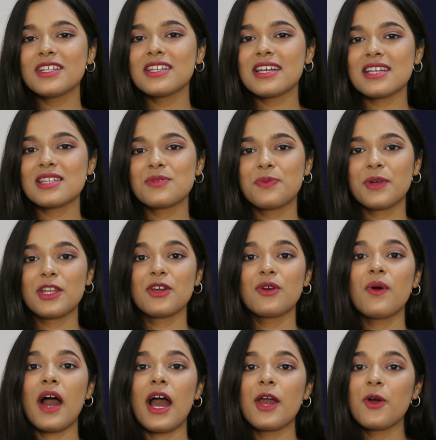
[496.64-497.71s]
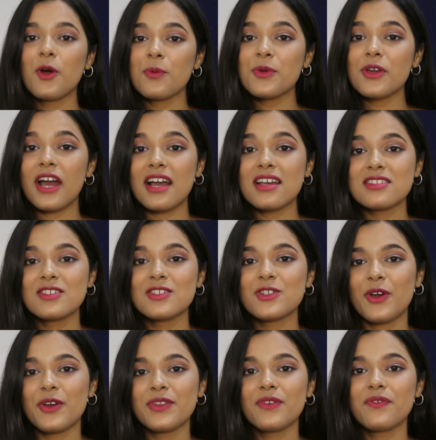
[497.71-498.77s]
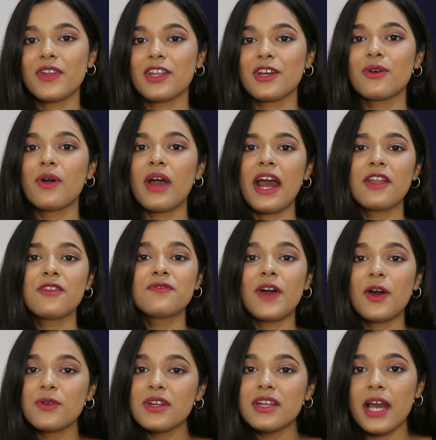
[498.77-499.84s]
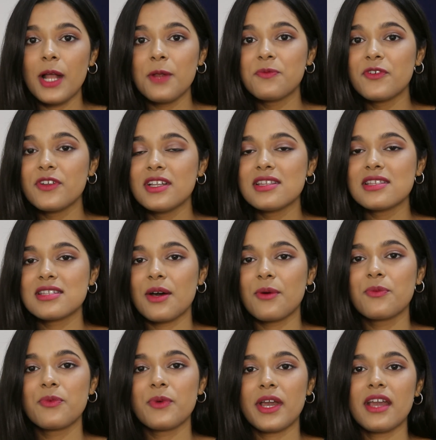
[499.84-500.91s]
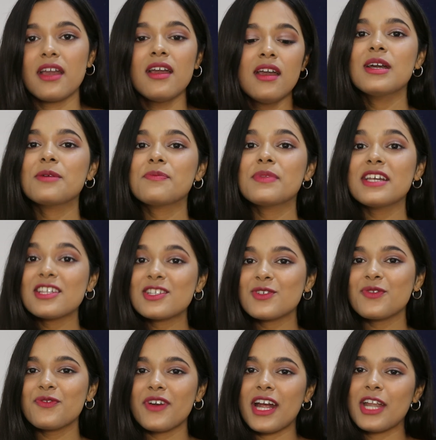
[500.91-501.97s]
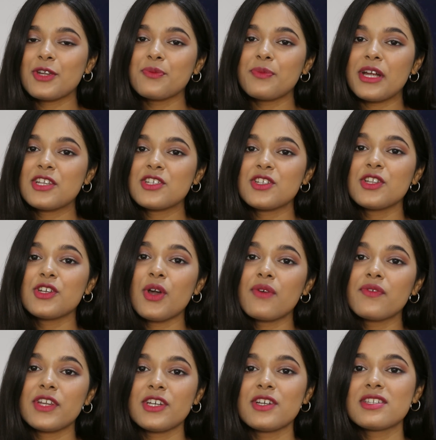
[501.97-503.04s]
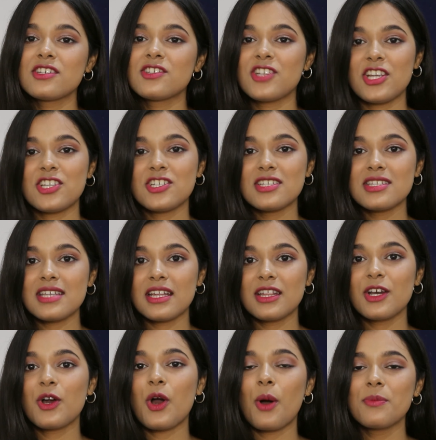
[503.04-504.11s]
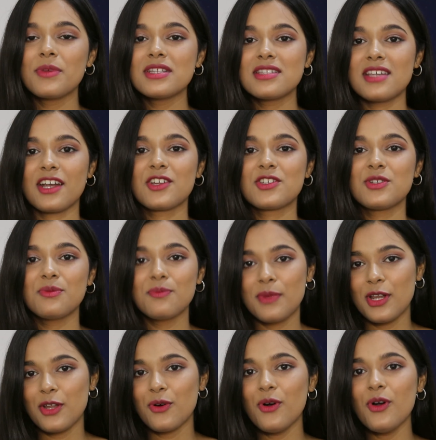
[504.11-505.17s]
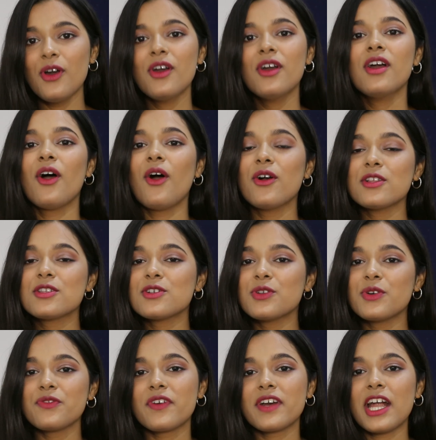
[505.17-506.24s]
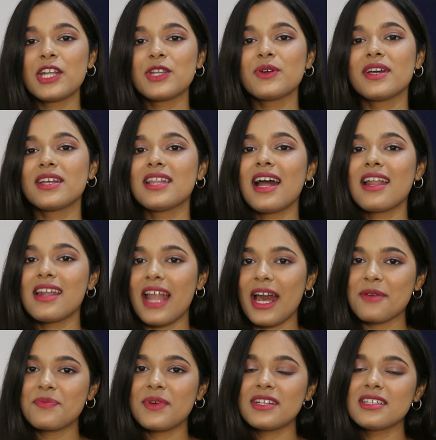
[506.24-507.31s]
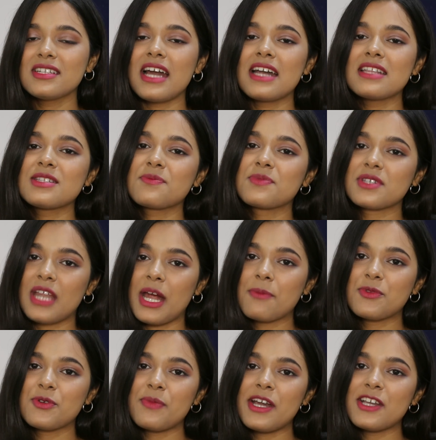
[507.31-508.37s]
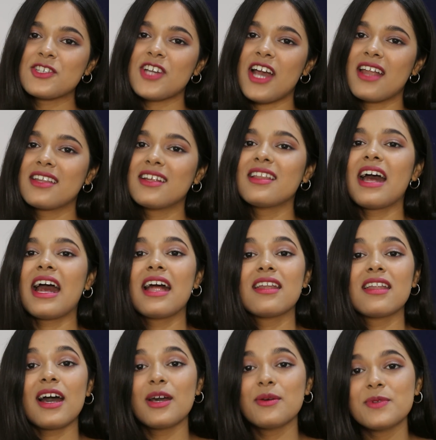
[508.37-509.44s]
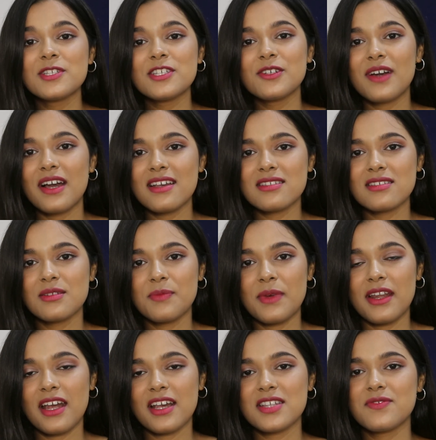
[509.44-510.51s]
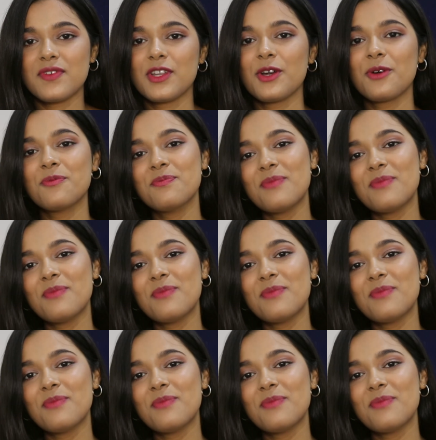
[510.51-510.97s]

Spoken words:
Today's video. I hope you guys enjoyed the video and found it helpful in some way. Please don't forget to mention your video suggestions in the comment section below. Also, don't forget to hit that like button and subscribe to my channel, and I will see you guys in my next video.